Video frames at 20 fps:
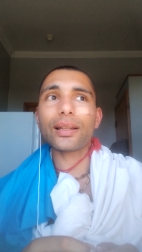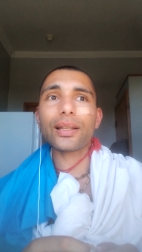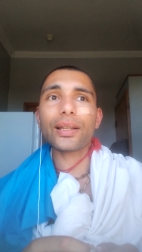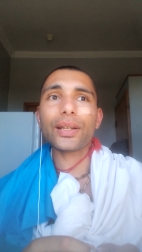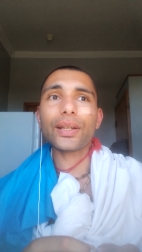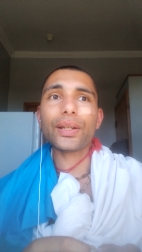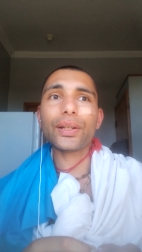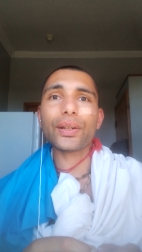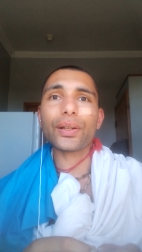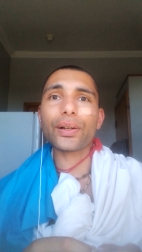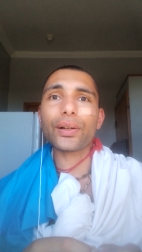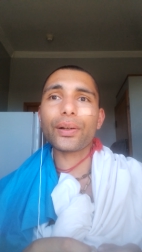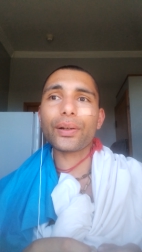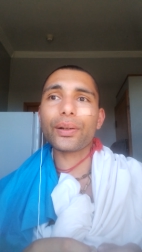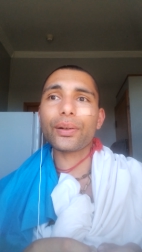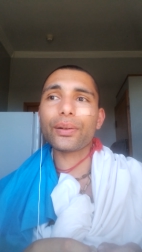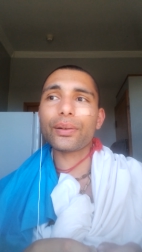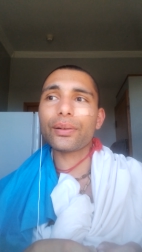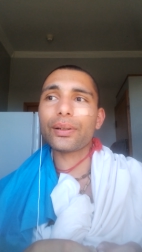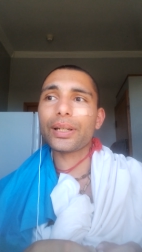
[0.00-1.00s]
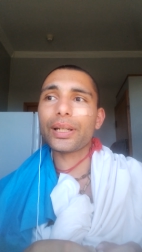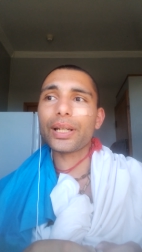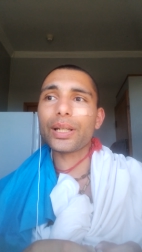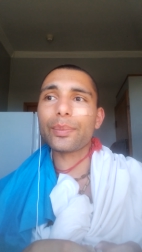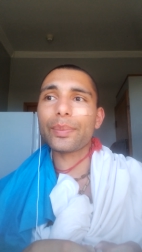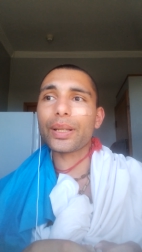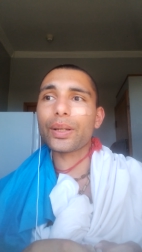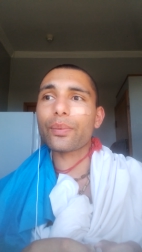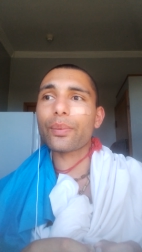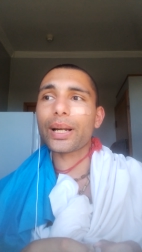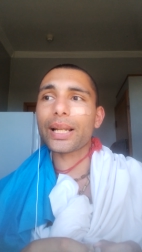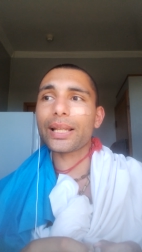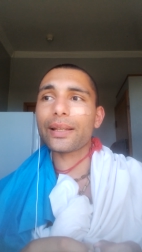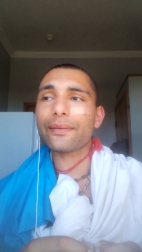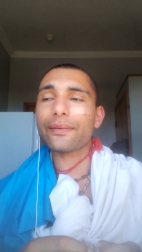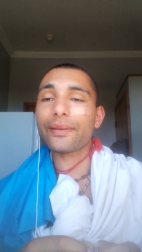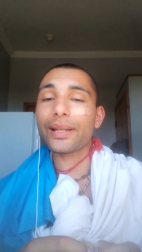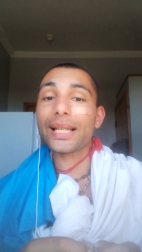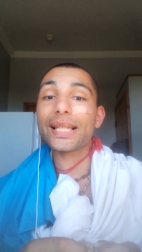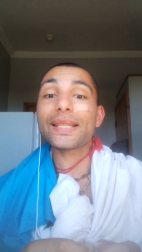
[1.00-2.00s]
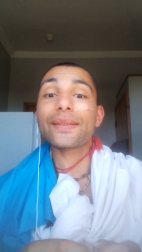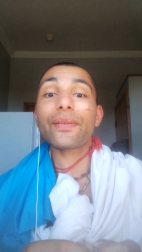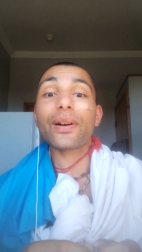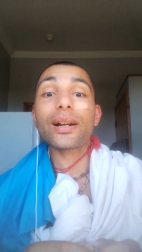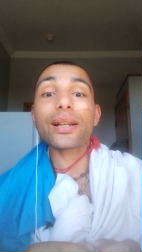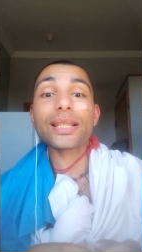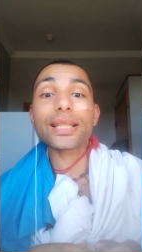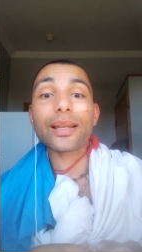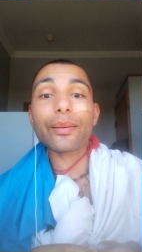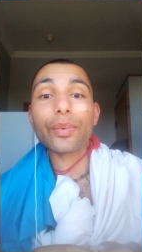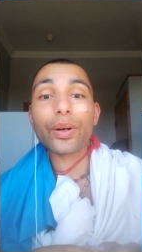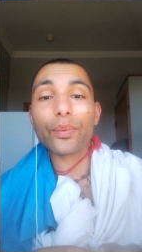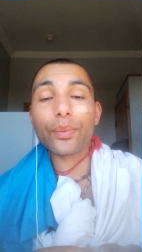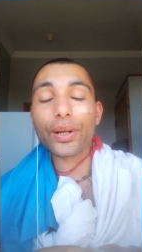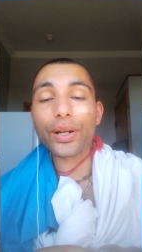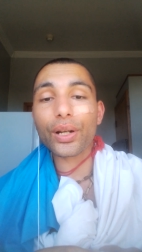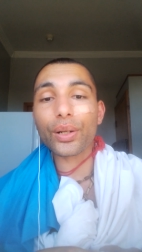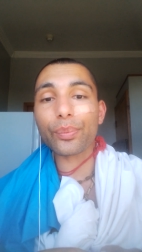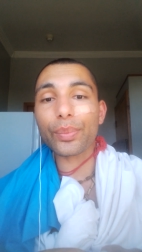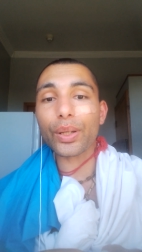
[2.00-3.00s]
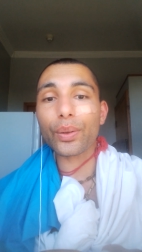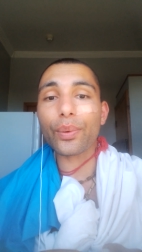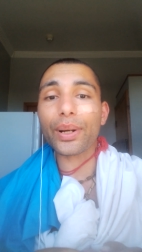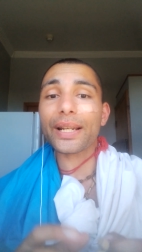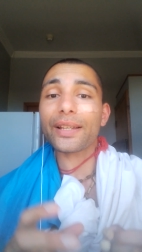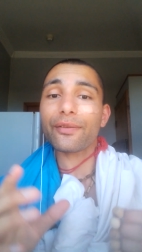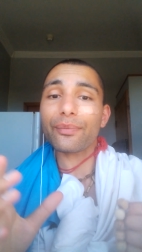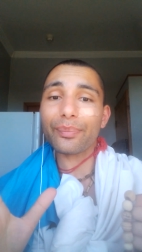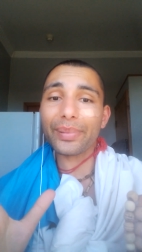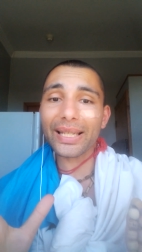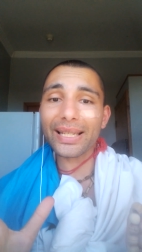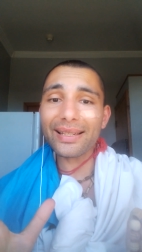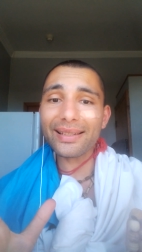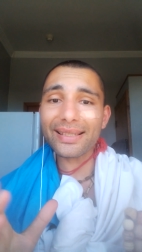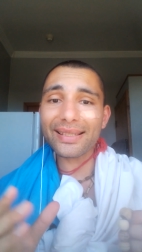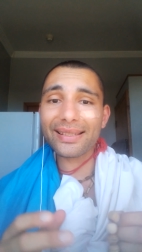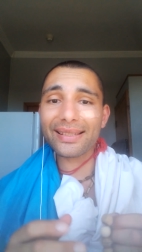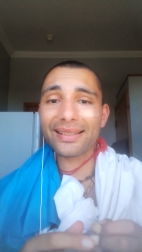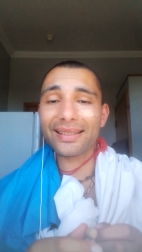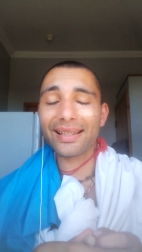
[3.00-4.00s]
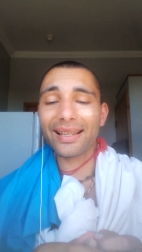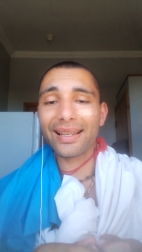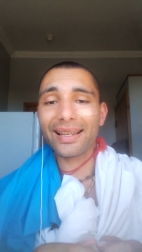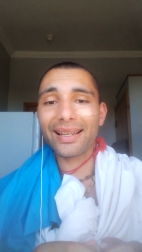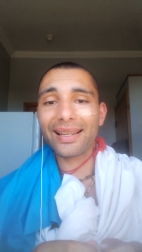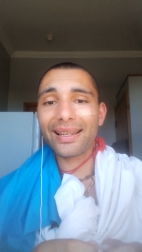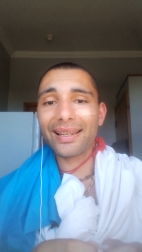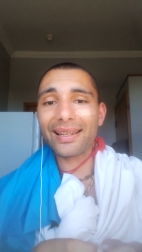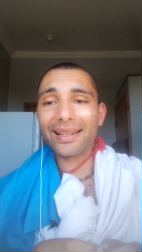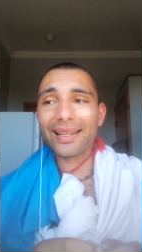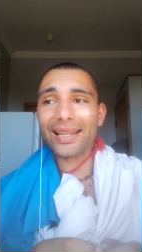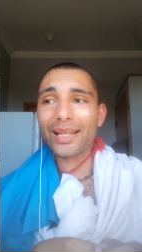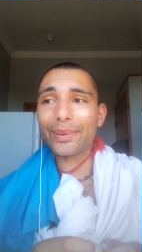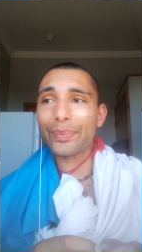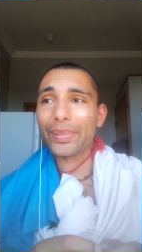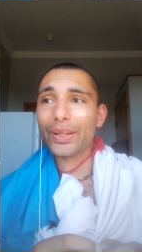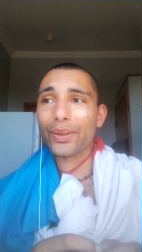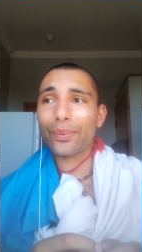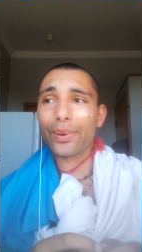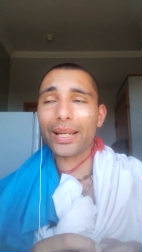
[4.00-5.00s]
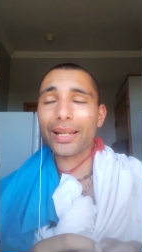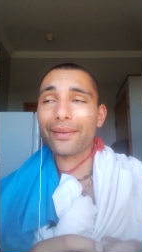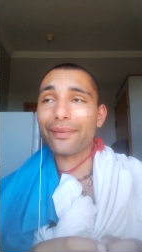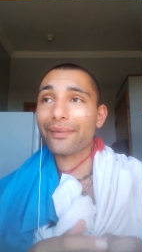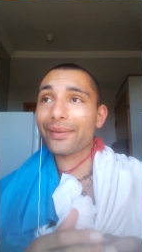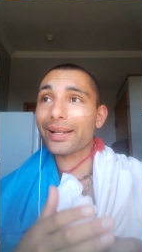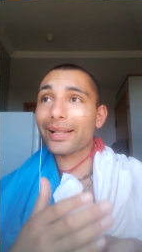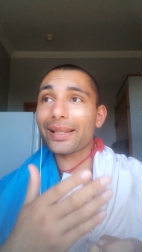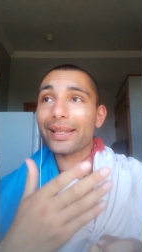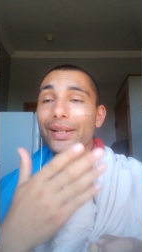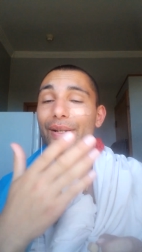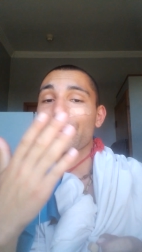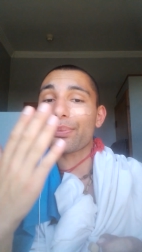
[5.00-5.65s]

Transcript: you know, it'd be one of, as far as I'm aware, it'd be one of peace, it'd be one of clear